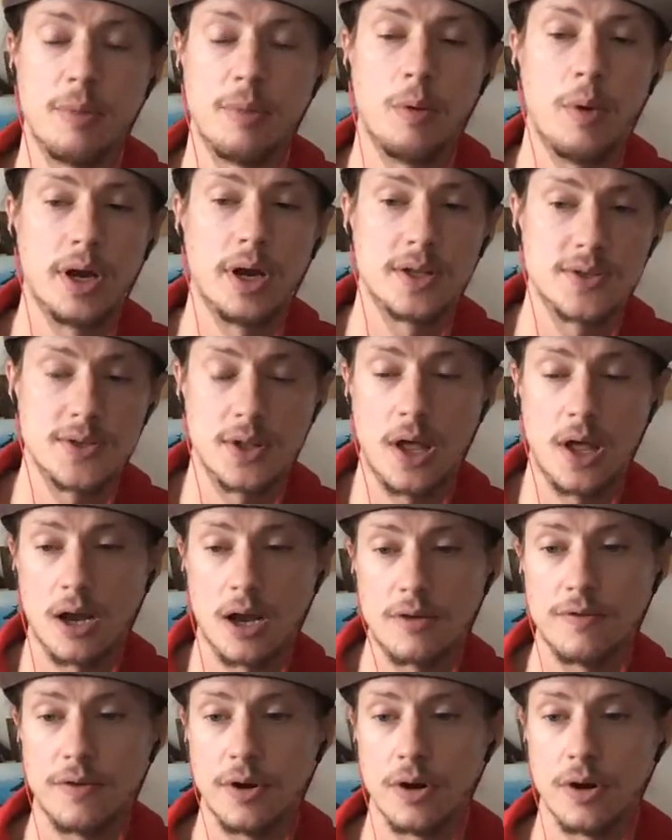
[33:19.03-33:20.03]
But when it's
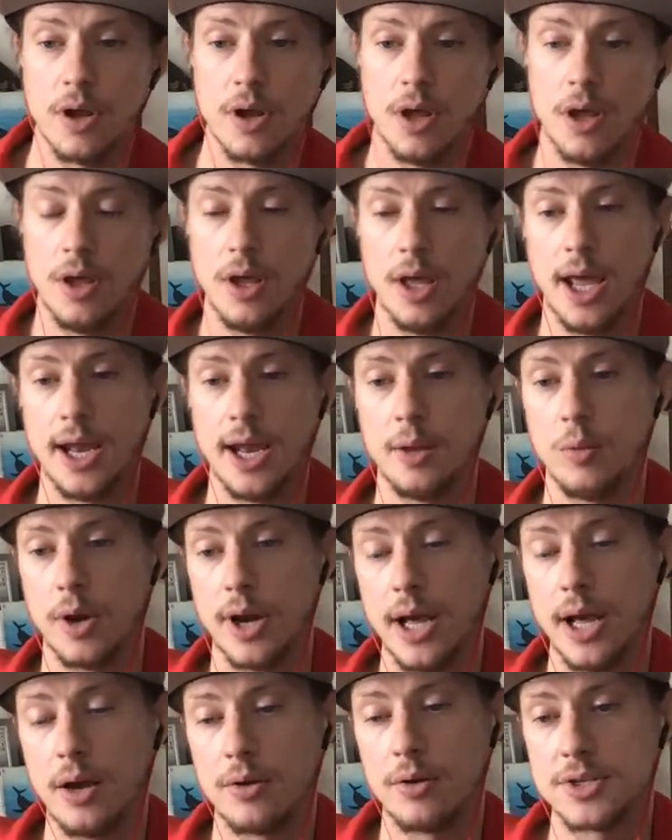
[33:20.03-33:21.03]
locked for anyone
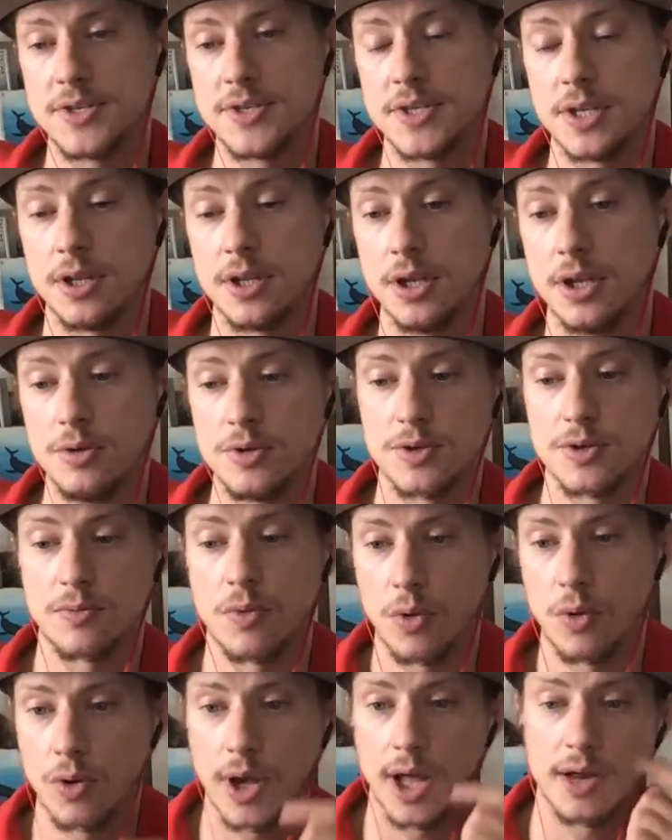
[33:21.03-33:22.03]
else in the user
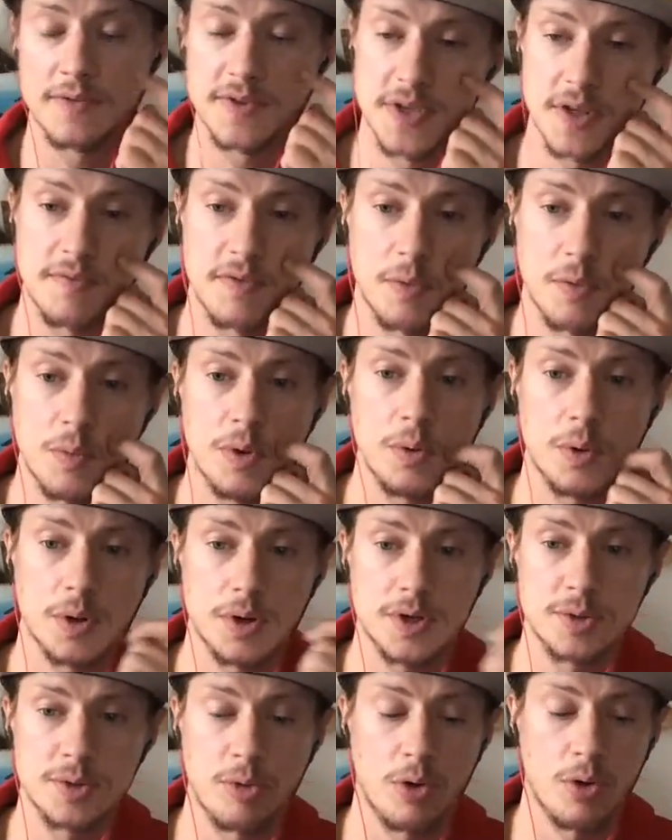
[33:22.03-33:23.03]
role kind of stuff that we were
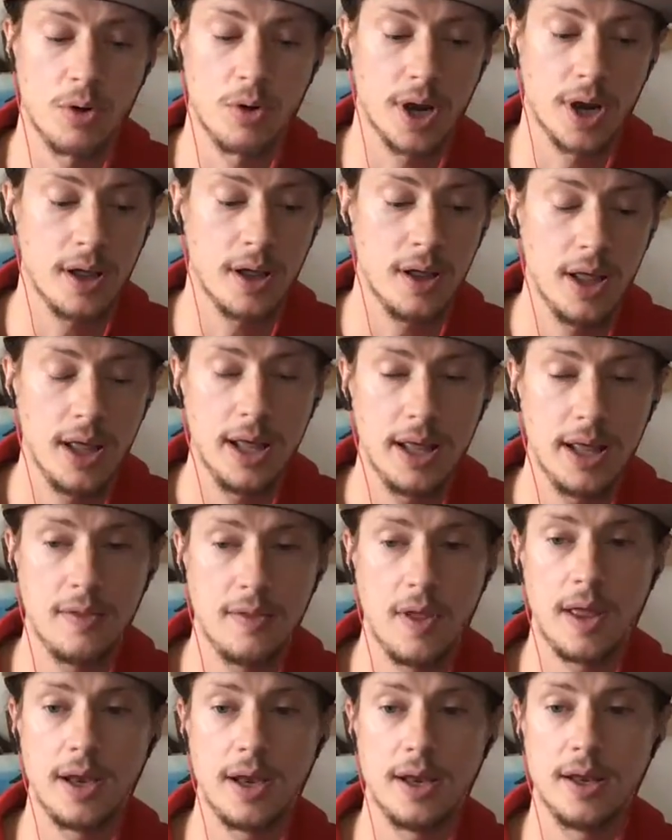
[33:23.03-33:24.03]
exploring,
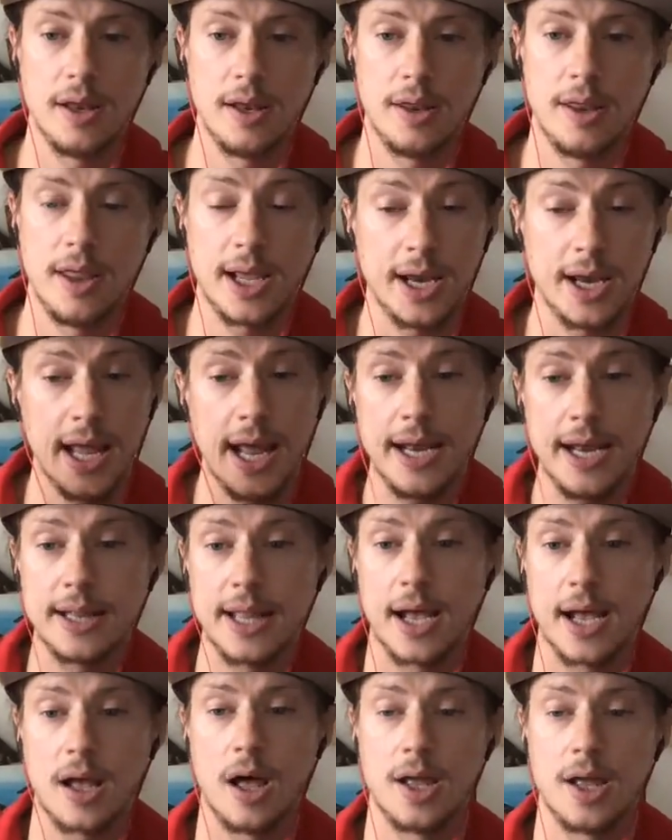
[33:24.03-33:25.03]
then they could edit
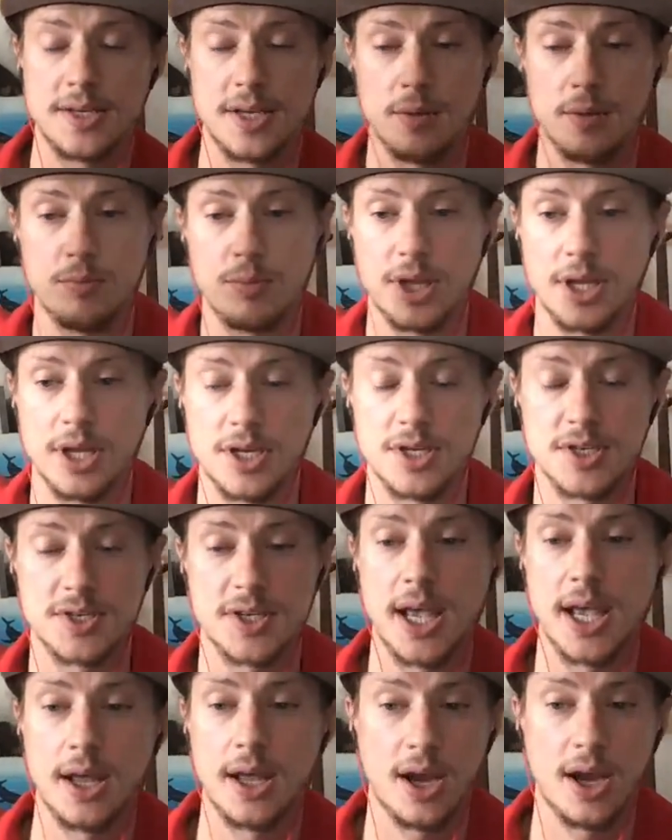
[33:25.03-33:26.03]
that content, but they just
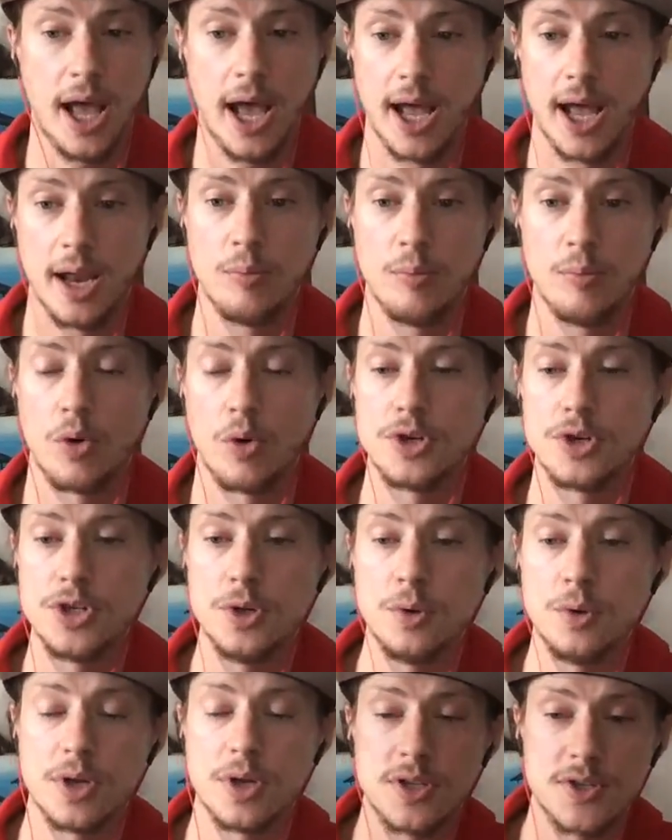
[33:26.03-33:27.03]
can't add more
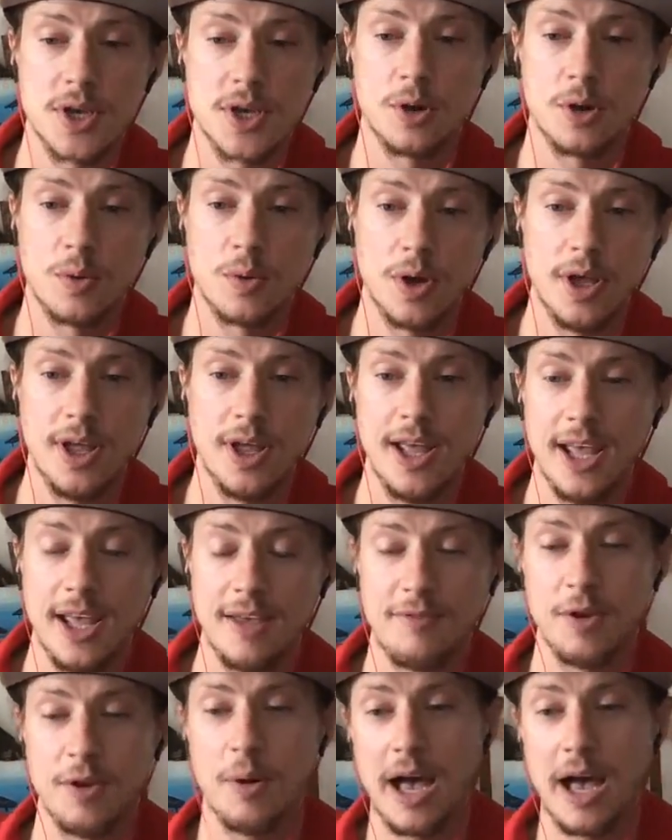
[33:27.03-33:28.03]
to it. So
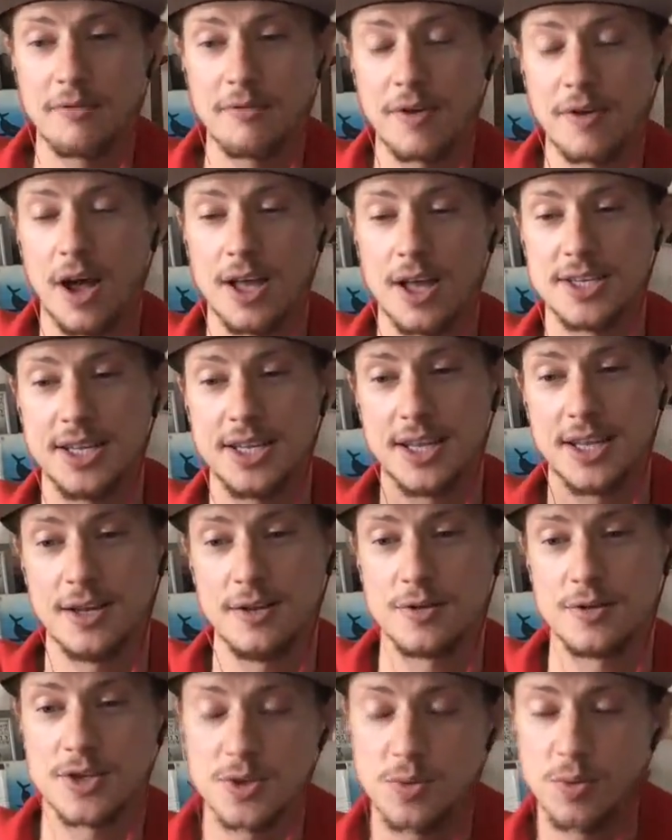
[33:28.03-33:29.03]
if you have content, and then you
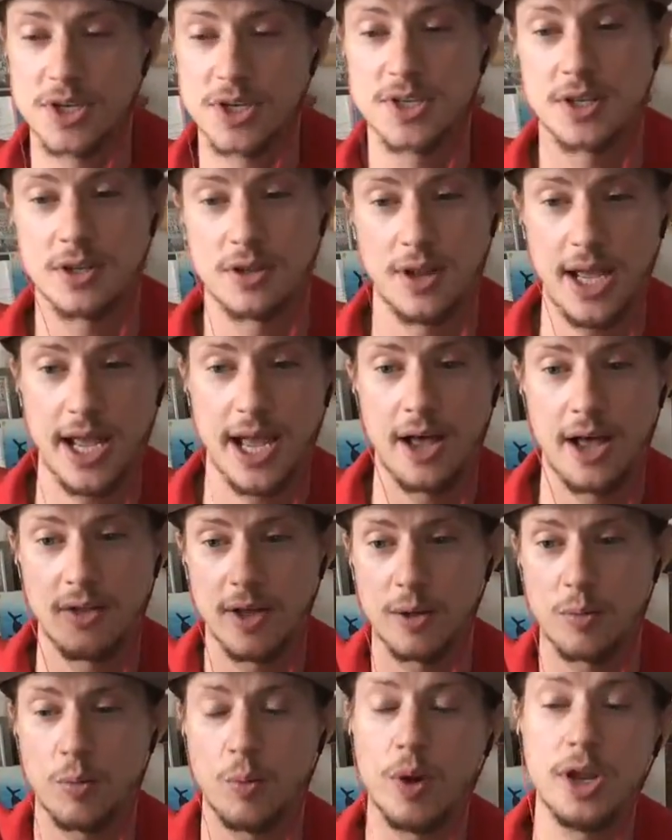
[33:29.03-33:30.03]
switch the layout,
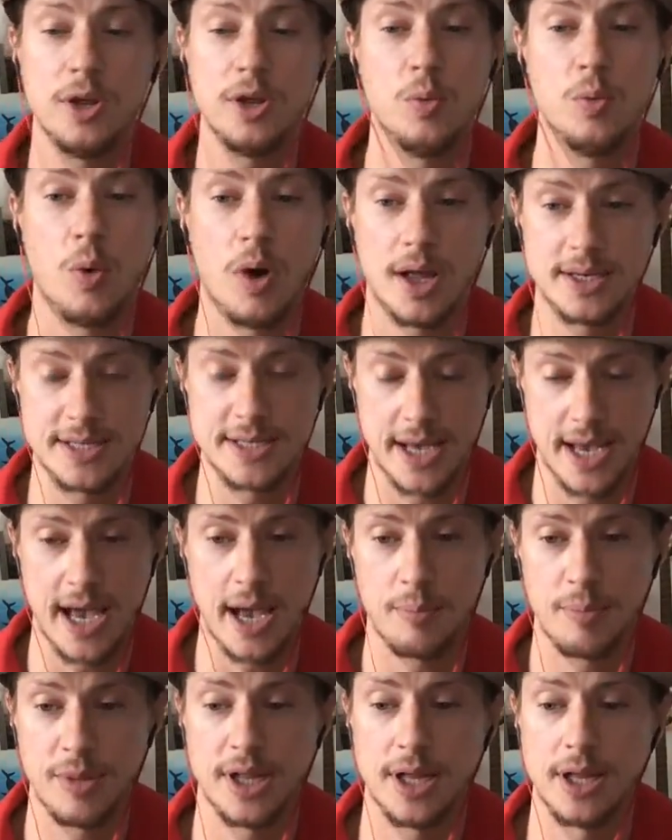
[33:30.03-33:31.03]
like what do you want to
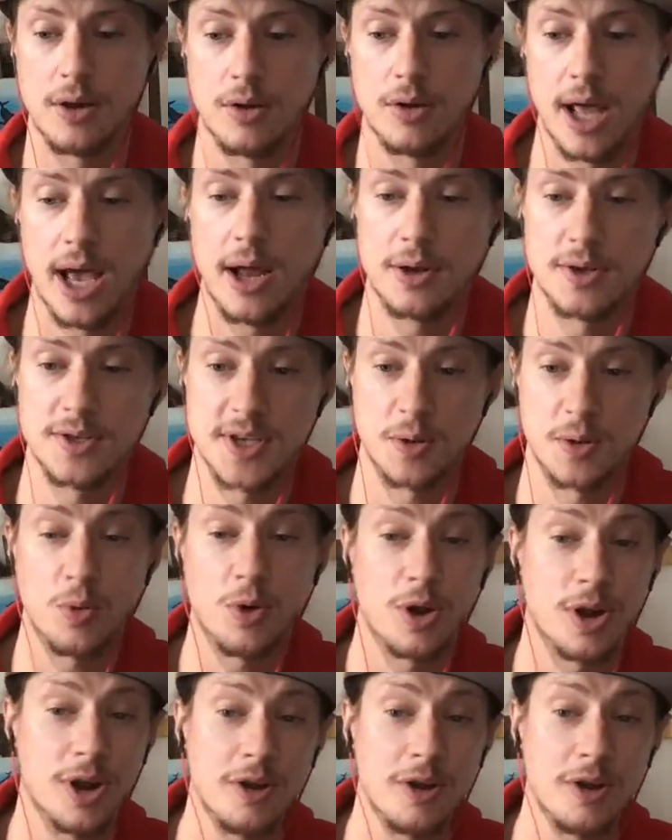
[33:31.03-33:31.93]
happen there and how does that work?